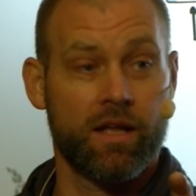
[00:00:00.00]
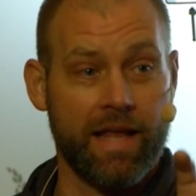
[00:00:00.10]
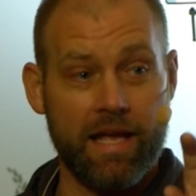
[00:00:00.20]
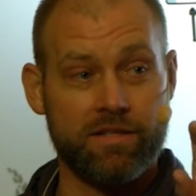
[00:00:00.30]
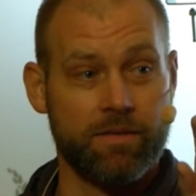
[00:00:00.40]

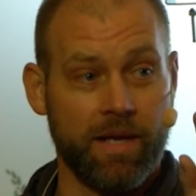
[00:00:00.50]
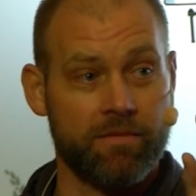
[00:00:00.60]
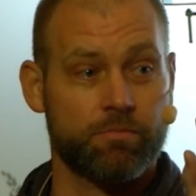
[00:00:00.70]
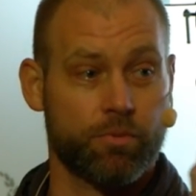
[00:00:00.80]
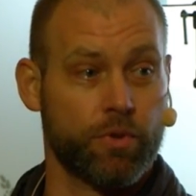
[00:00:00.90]
they
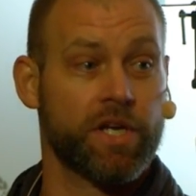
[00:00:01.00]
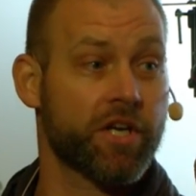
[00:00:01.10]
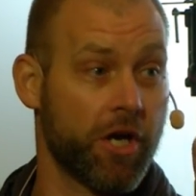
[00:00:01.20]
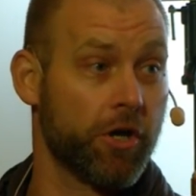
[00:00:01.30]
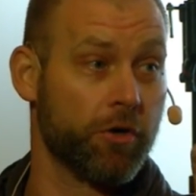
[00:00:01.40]
sometimes
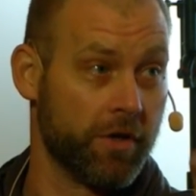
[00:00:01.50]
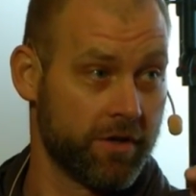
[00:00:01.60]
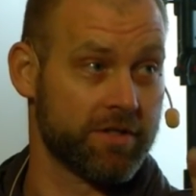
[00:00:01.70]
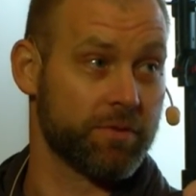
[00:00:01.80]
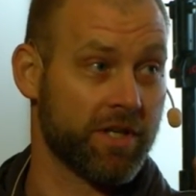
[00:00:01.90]
pre-code,
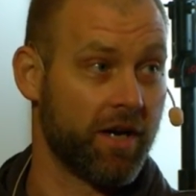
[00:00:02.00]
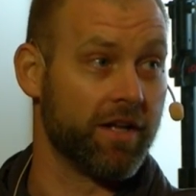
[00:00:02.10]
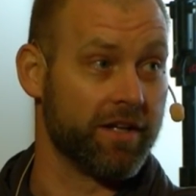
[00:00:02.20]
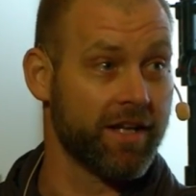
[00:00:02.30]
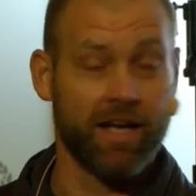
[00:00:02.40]
as we
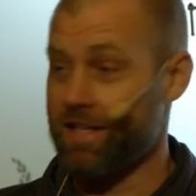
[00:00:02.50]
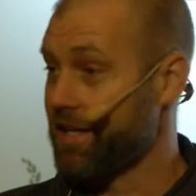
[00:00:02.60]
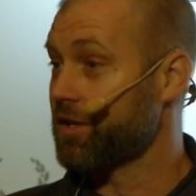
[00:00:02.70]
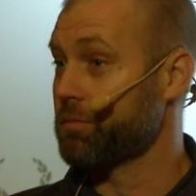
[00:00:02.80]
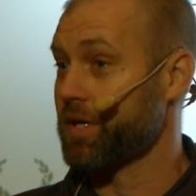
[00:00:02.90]
call it.
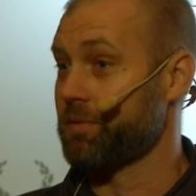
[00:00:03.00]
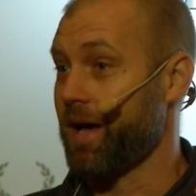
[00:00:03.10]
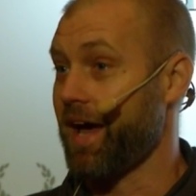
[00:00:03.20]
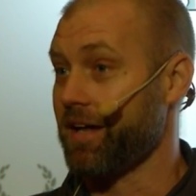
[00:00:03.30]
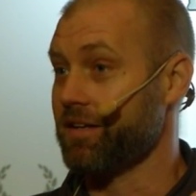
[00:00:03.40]
They look pretty
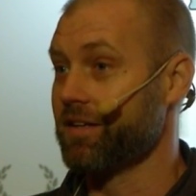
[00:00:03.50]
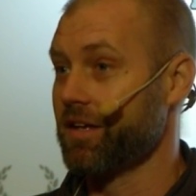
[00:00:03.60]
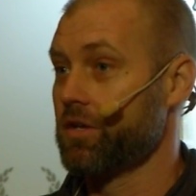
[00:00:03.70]
bad.